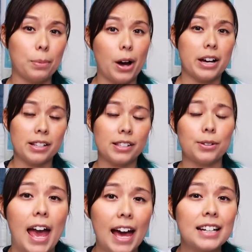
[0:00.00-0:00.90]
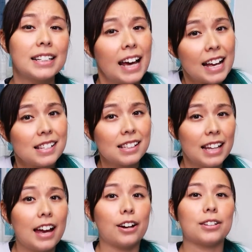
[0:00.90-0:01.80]
a boss, and it has a
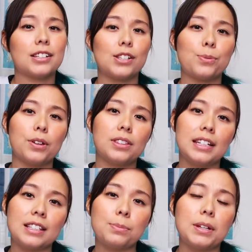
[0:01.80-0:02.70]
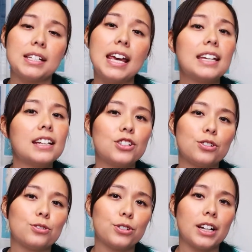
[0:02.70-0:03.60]
lair. This is where it's been taking
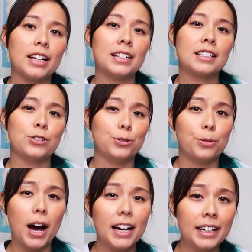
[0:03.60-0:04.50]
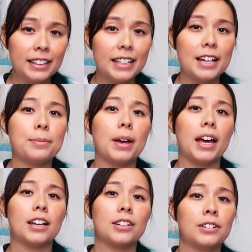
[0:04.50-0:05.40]
children to hide them
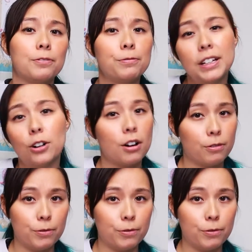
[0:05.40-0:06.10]
and feed off